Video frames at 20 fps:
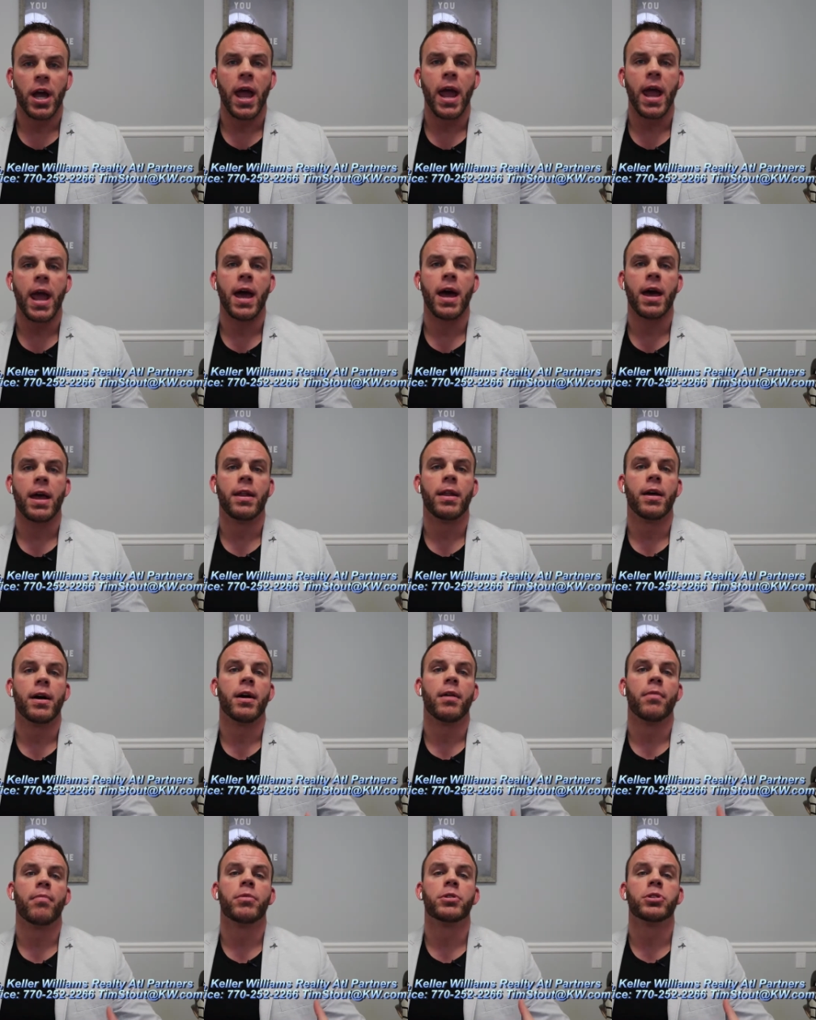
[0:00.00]
And
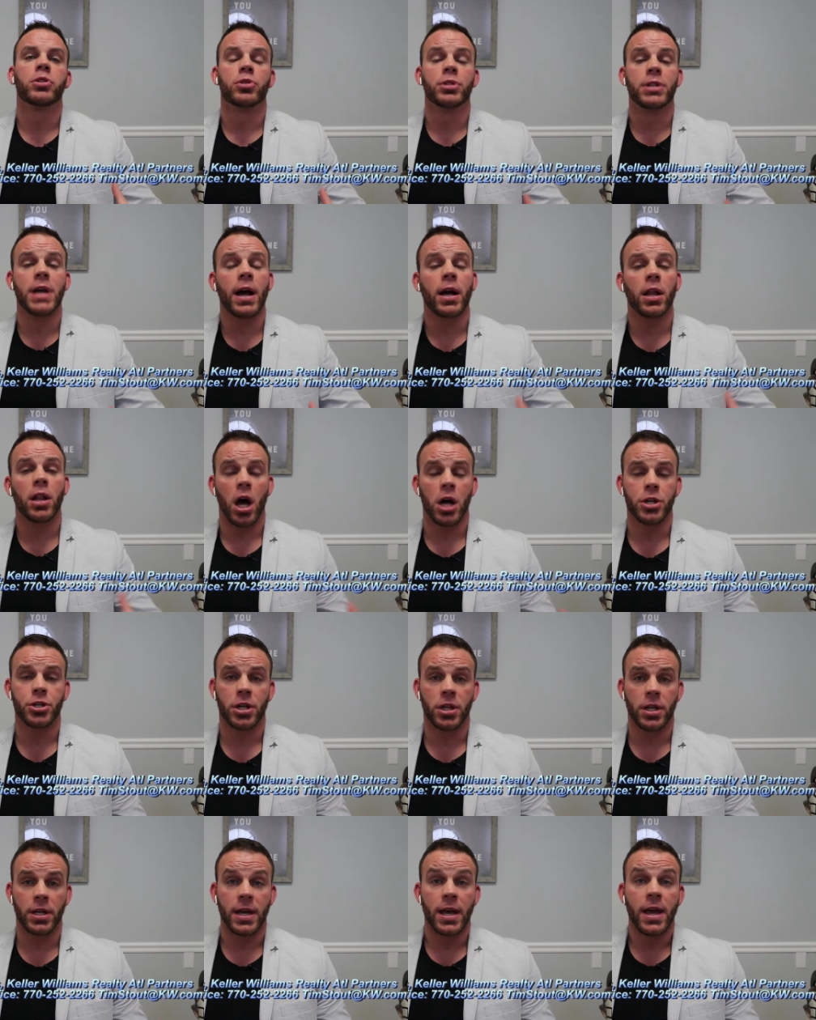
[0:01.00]
uh, so
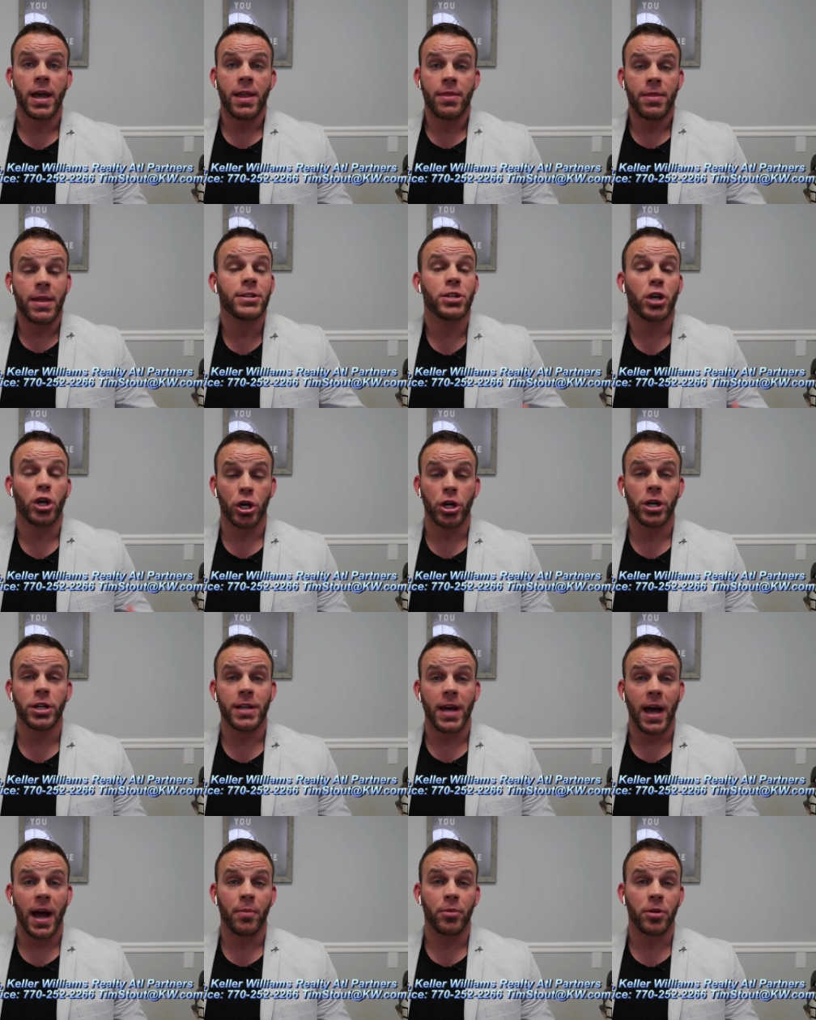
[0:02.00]
psychologically, that's a good
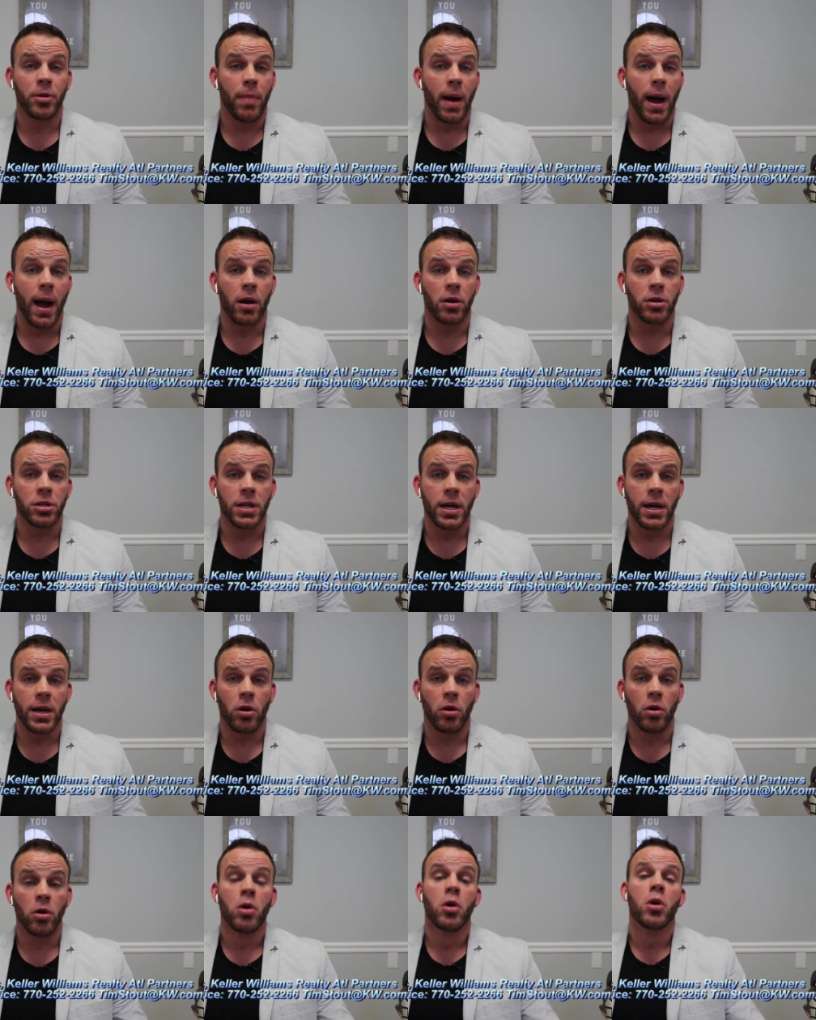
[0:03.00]
time to buy or
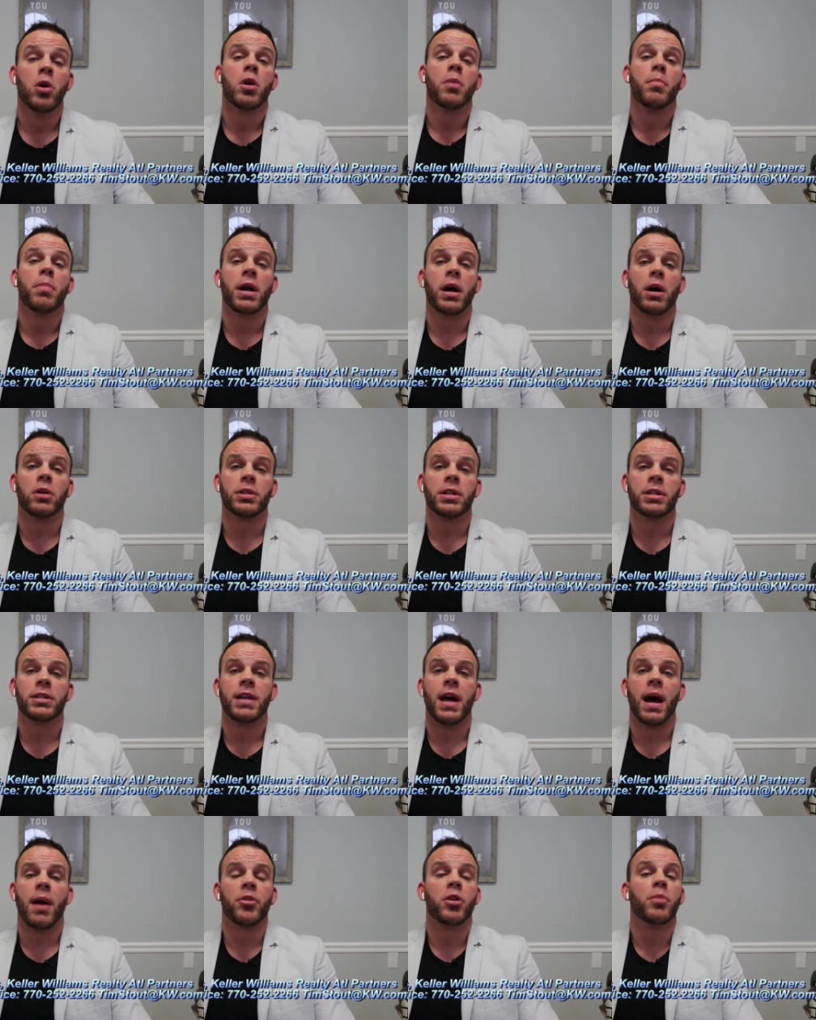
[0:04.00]
sell because it's
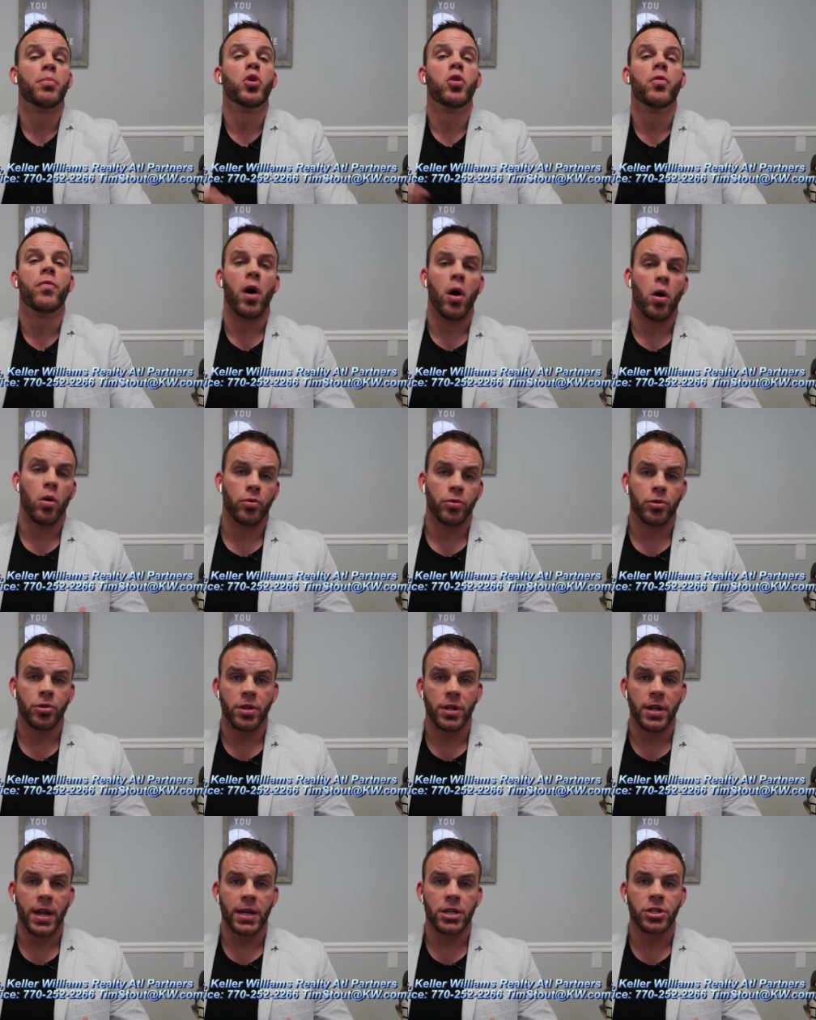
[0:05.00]
time to move on to
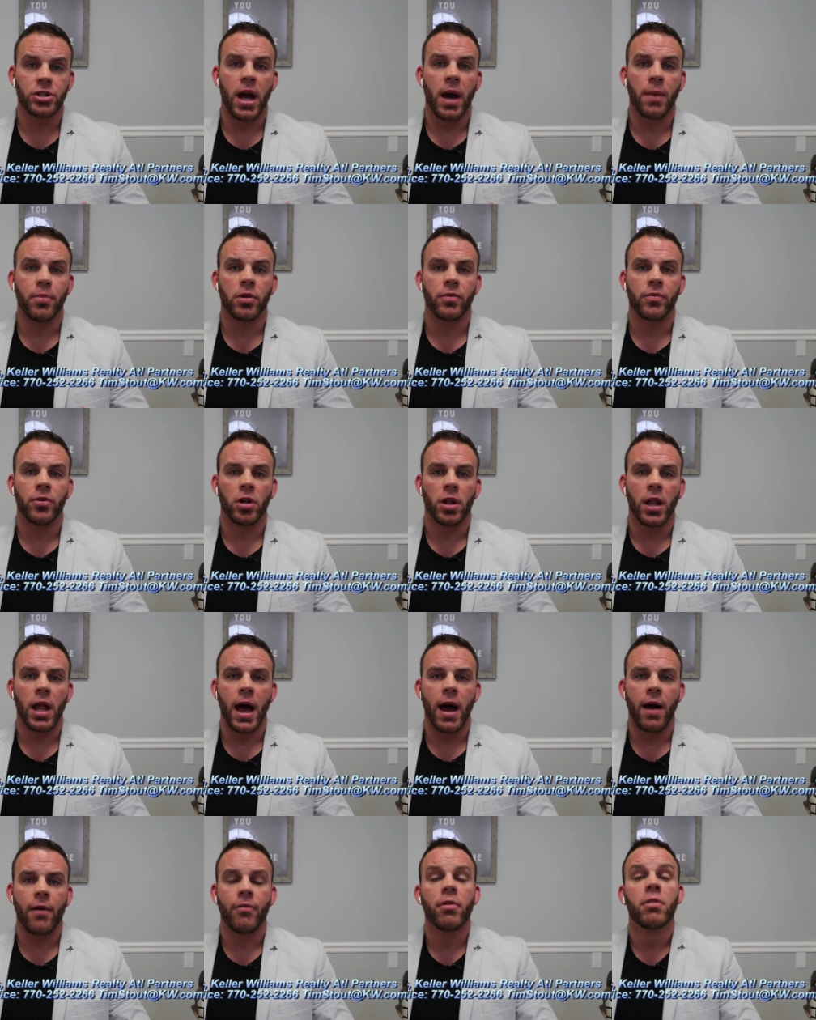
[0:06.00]
the next chapter of your
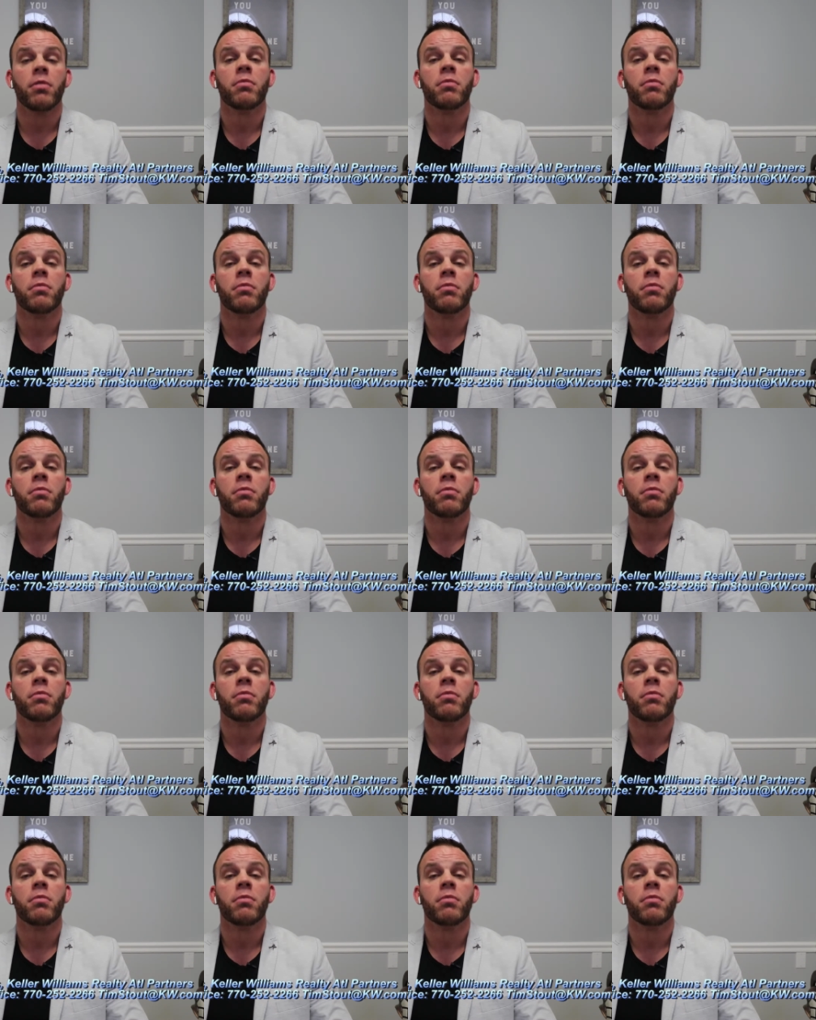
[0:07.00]
life